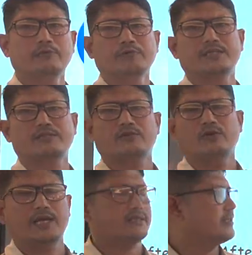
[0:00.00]
which is
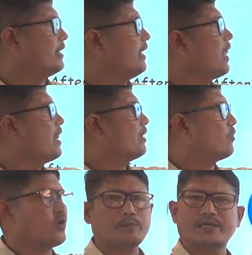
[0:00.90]
called as the
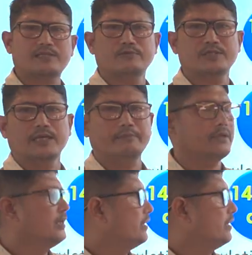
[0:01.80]
corpus luteum.